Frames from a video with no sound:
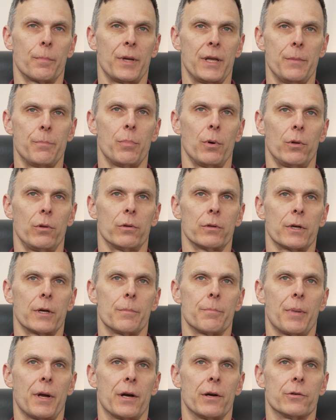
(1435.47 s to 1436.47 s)
people
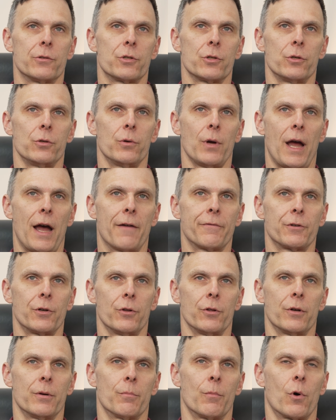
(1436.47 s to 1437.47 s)
compared to
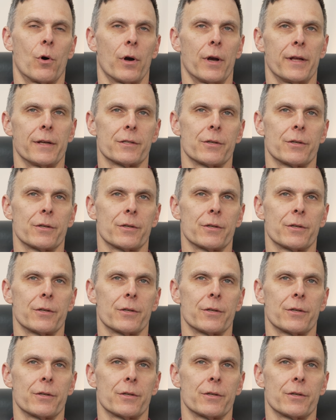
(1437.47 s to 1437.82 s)
afternoon and morning.